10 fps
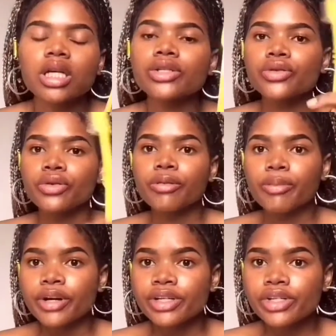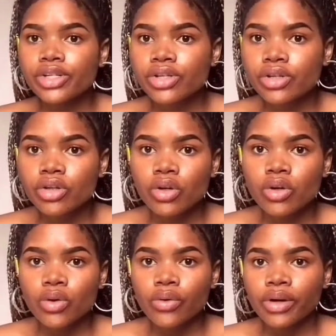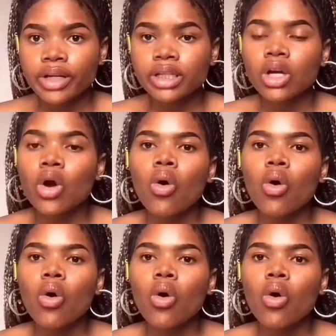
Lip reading: a toothbrush, right?